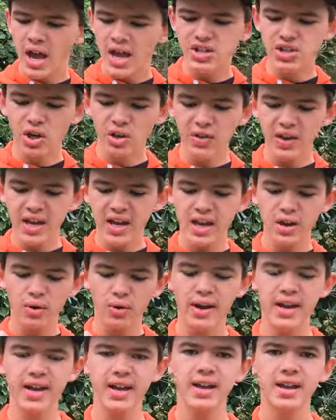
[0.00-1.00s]
is on the heel
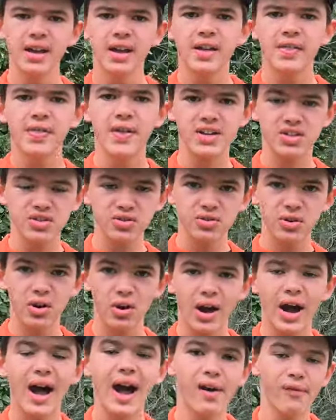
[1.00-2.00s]
here, they do
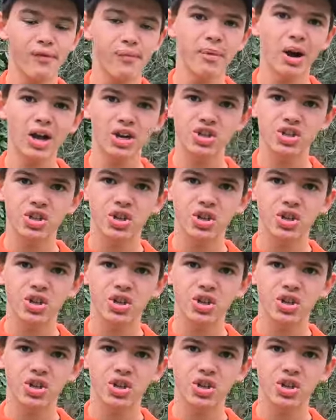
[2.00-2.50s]
not have much